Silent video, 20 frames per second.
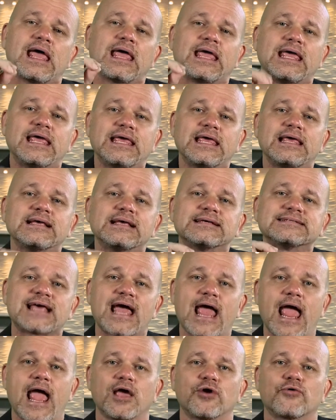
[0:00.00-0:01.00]
He is
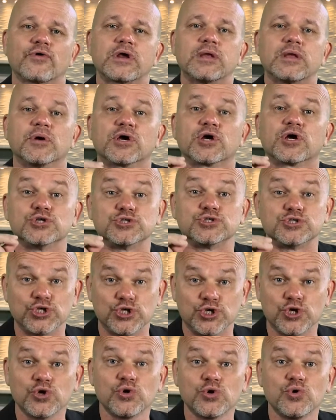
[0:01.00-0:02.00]
angry because
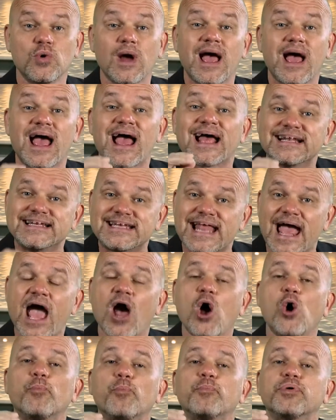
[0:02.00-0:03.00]
you
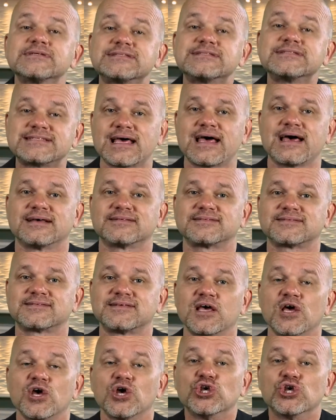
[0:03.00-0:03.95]
now possess,